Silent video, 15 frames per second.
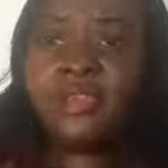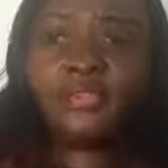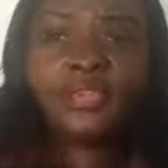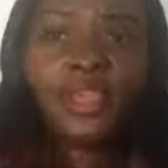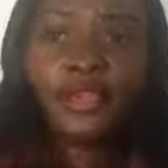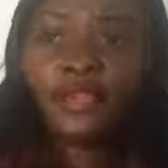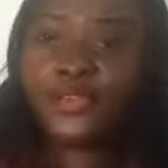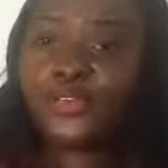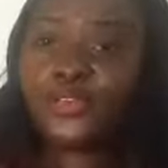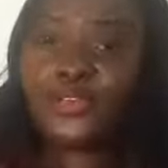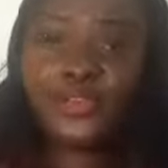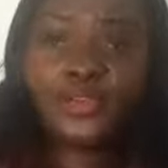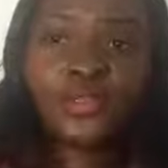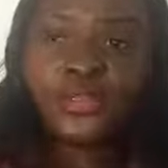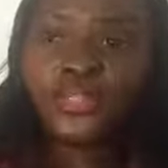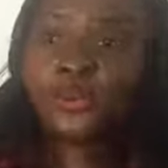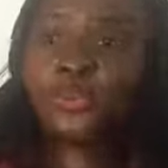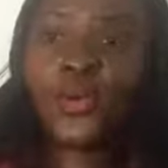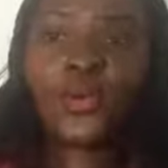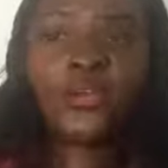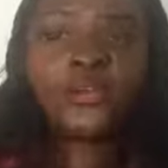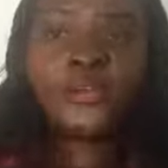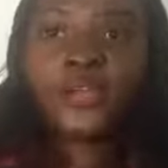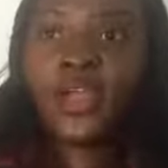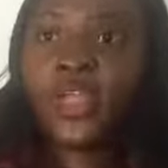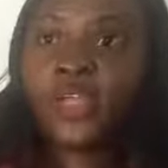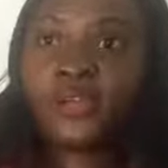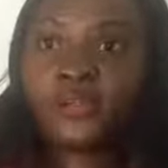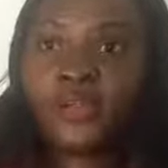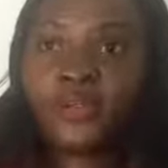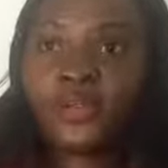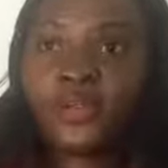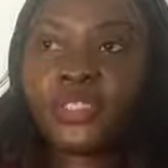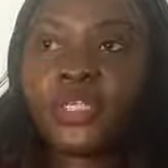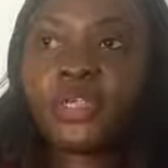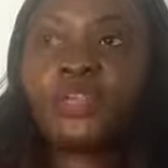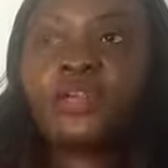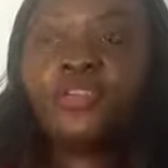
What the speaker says: psychosocial support for everybody,